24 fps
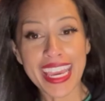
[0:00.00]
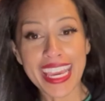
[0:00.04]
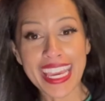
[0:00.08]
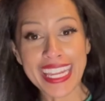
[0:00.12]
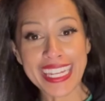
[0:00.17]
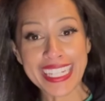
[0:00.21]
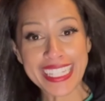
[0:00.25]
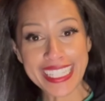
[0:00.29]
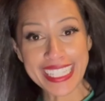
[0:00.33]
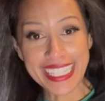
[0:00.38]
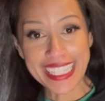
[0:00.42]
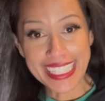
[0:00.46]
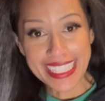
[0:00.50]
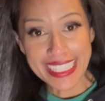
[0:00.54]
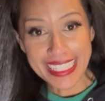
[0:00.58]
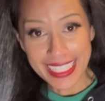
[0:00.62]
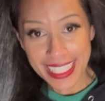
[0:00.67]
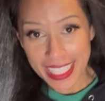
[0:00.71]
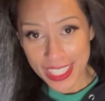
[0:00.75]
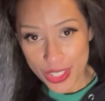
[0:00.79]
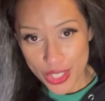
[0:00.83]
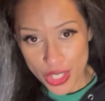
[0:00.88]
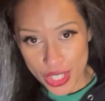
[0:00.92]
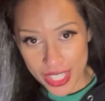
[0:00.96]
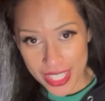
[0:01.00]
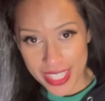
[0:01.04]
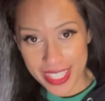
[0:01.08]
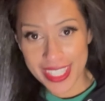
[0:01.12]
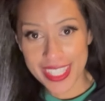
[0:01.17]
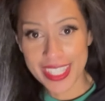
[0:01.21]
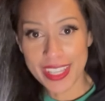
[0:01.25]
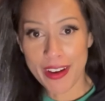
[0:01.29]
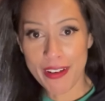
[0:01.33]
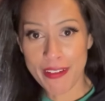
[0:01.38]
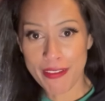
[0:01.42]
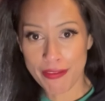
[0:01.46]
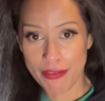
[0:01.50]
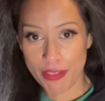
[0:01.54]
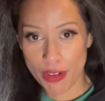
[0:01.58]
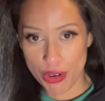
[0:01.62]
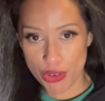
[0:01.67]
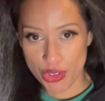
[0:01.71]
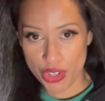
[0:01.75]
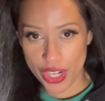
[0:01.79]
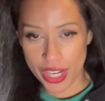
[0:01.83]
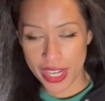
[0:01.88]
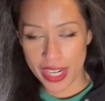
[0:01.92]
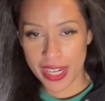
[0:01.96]
in Lynch's
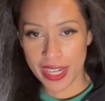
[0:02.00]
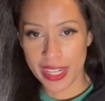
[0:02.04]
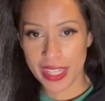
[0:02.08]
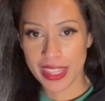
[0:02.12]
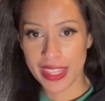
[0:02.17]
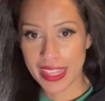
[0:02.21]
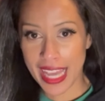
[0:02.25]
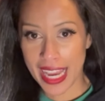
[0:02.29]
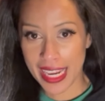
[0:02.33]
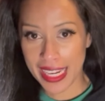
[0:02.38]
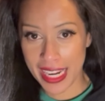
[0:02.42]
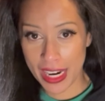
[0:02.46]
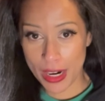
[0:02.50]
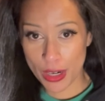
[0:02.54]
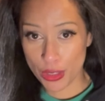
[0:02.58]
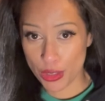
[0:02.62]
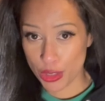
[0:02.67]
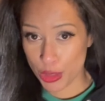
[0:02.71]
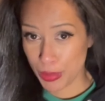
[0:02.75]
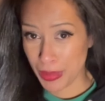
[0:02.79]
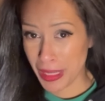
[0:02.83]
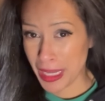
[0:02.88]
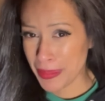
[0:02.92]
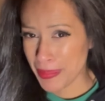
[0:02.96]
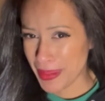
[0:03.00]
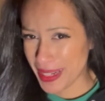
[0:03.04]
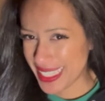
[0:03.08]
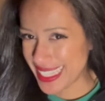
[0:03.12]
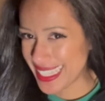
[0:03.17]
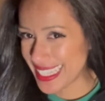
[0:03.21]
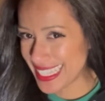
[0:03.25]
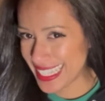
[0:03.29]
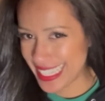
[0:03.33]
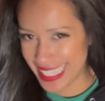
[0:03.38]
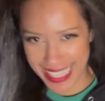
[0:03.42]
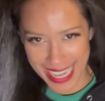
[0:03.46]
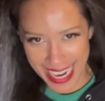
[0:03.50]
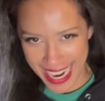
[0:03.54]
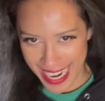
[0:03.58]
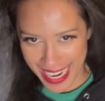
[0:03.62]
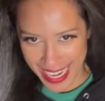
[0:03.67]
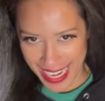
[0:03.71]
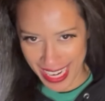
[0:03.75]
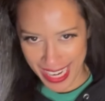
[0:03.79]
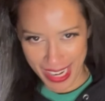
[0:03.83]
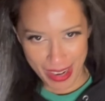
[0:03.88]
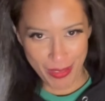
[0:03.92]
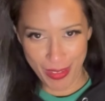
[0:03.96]
version, that character is played by
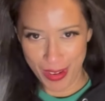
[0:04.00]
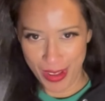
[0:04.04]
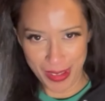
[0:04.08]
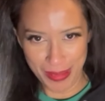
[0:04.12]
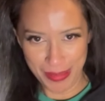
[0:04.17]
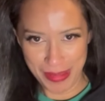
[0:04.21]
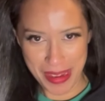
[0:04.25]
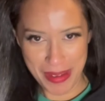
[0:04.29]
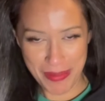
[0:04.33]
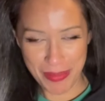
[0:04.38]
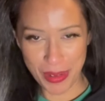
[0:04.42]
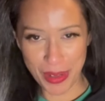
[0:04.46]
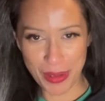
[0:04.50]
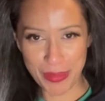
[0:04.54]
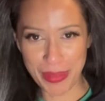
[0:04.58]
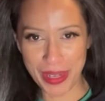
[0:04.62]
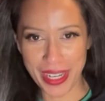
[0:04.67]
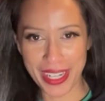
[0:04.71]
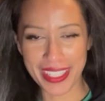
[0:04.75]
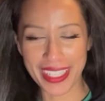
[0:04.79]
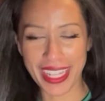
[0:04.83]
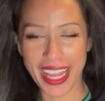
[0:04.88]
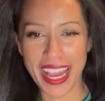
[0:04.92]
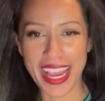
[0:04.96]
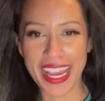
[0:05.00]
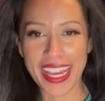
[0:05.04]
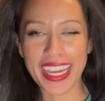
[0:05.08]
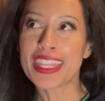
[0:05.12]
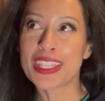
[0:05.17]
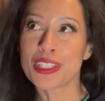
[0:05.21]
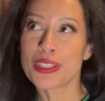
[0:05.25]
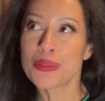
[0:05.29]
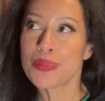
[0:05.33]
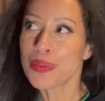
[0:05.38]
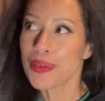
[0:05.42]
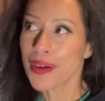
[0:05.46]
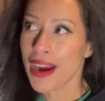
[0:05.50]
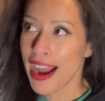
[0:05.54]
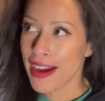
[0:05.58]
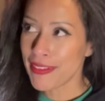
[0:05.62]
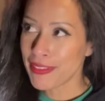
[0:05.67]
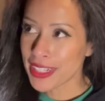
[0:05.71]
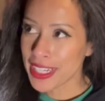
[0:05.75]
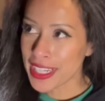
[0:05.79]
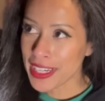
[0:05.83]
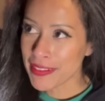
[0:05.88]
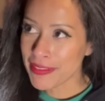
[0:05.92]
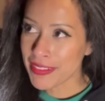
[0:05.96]
Sting, of all people. But like the
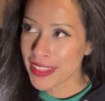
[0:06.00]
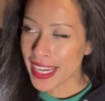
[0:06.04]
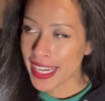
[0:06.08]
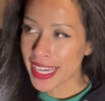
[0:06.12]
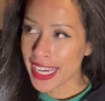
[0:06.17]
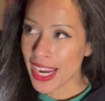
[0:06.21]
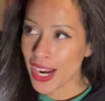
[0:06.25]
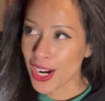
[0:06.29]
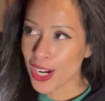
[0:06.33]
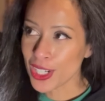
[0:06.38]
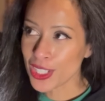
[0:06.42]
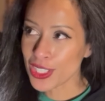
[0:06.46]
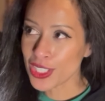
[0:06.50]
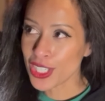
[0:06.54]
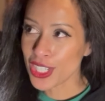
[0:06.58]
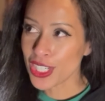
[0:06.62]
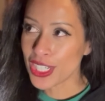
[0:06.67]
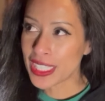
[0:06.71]
depravity of that character